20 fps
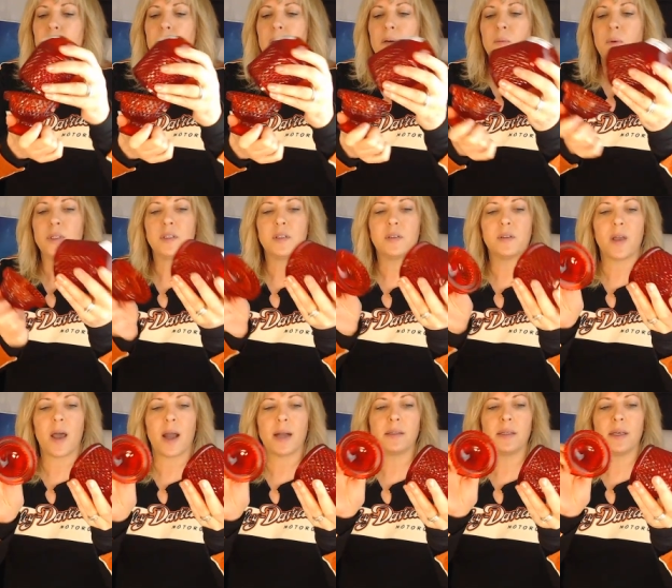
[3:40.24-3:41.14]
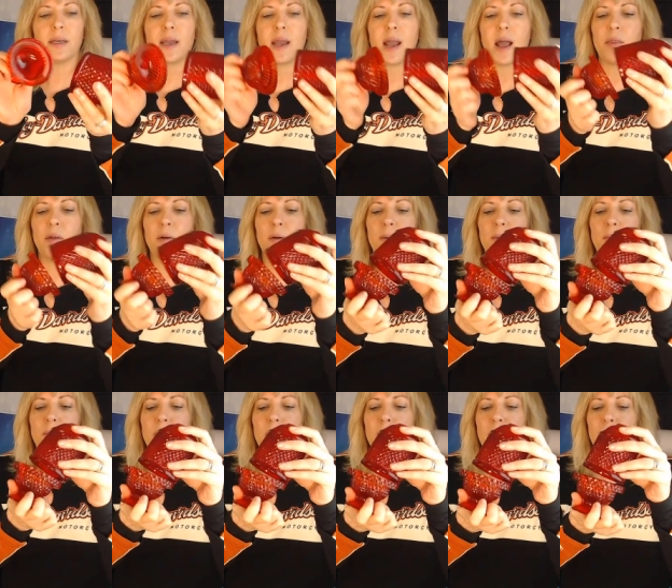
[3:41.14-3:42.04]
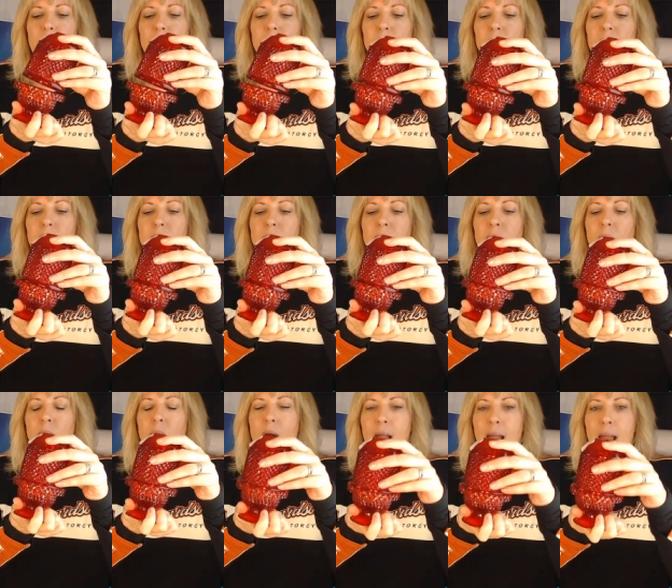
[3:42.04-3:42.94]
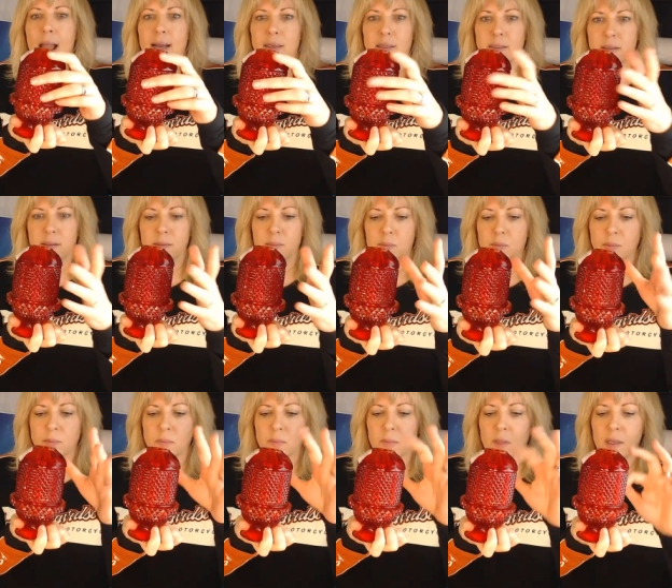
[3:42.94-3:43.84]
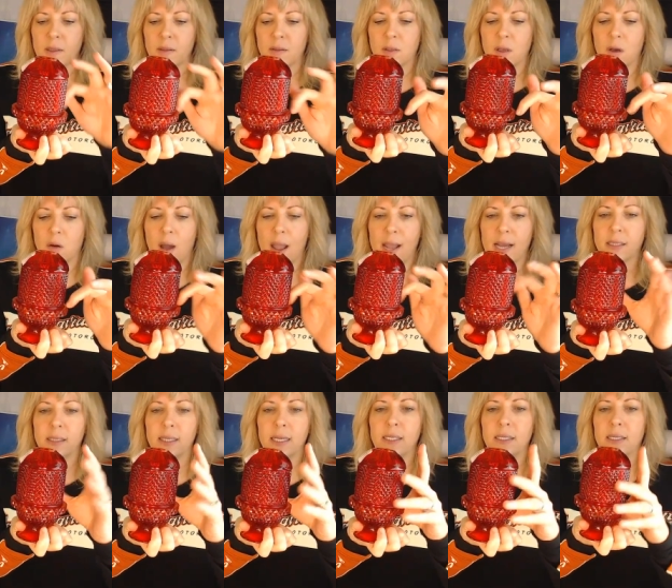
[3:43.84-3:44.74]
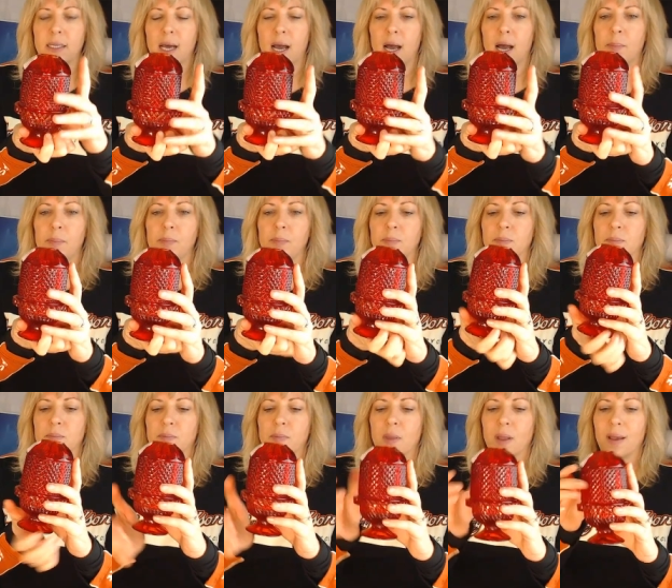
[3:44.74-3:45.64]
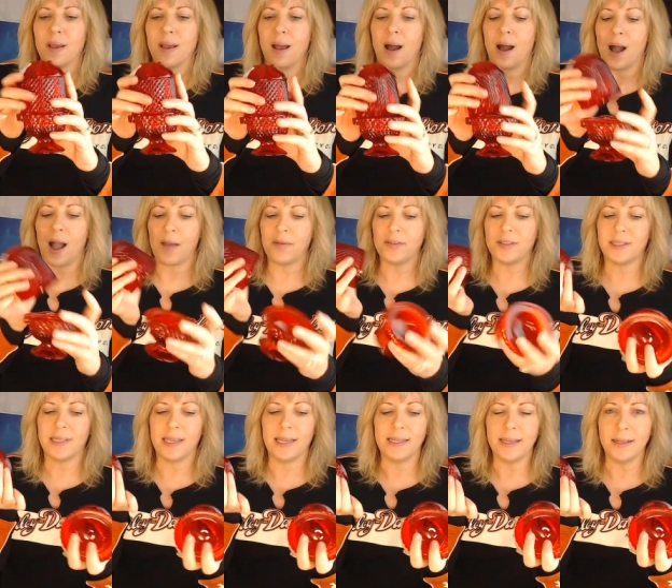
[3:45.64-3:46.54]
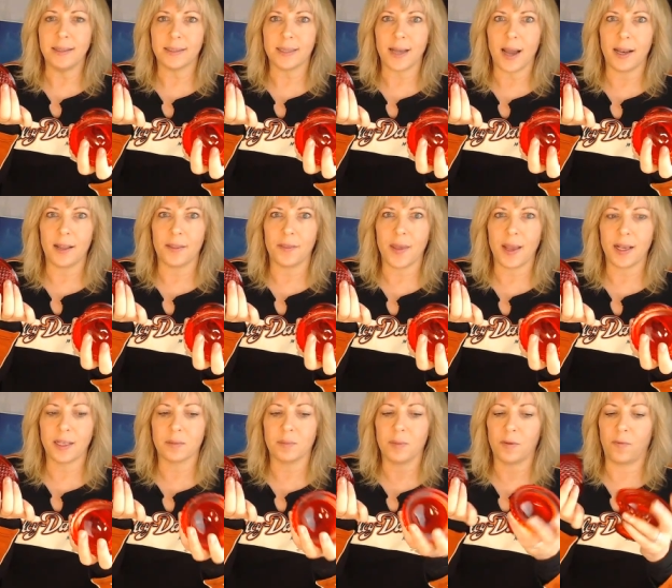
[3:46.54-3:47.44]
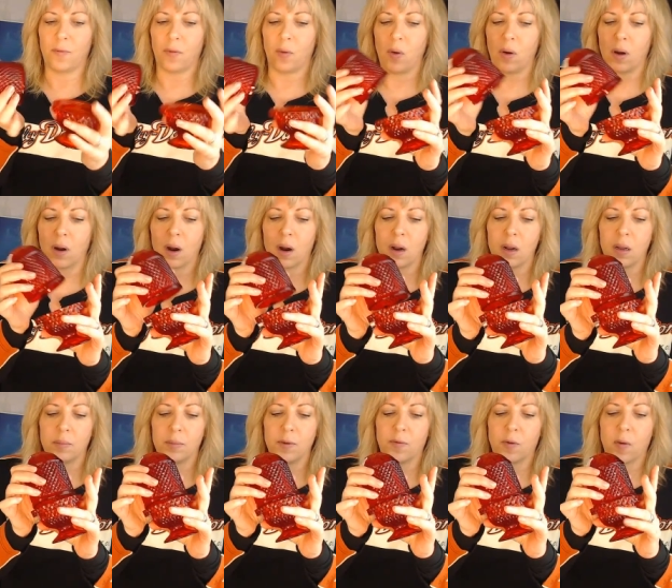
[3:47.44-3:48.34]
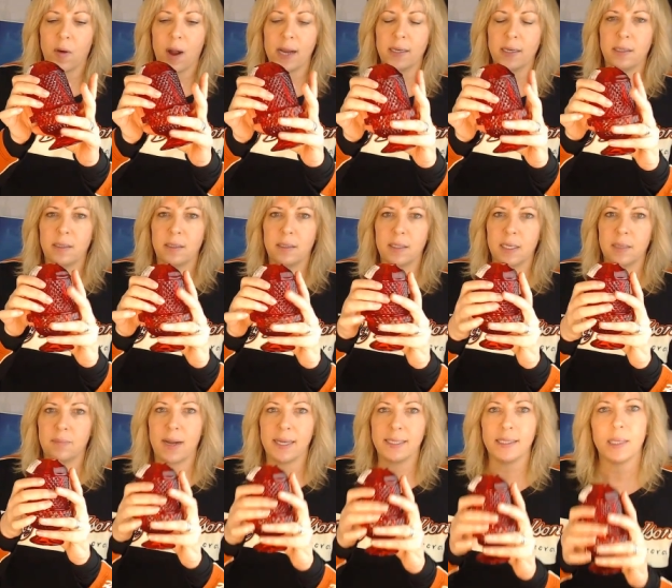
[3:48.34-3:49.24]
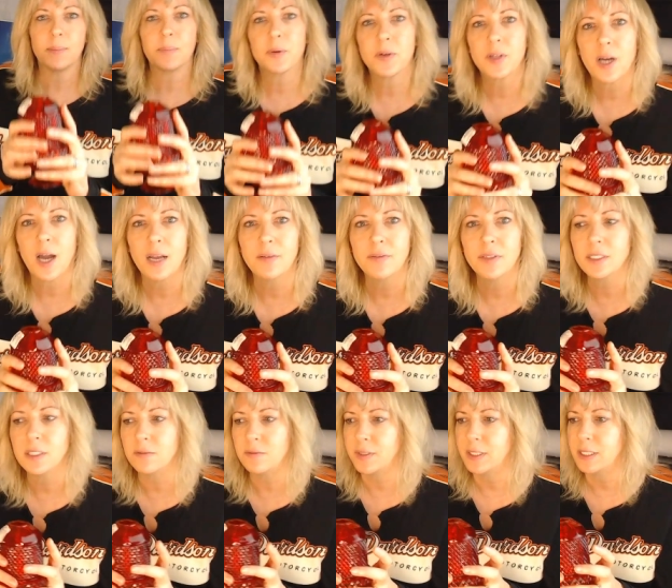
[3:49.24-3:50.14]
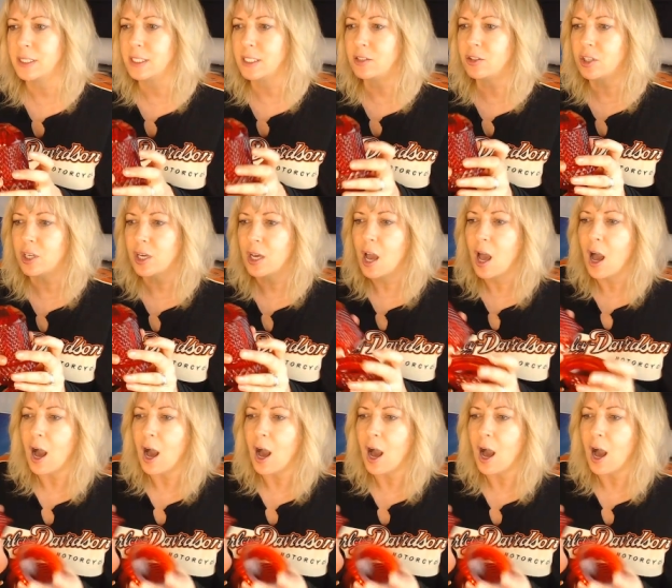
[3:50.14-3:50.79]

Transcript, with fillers: It was stuck together with wax. And so I cleaned it up. I've seen these kind of things before, before I did my deeper dive into vintage.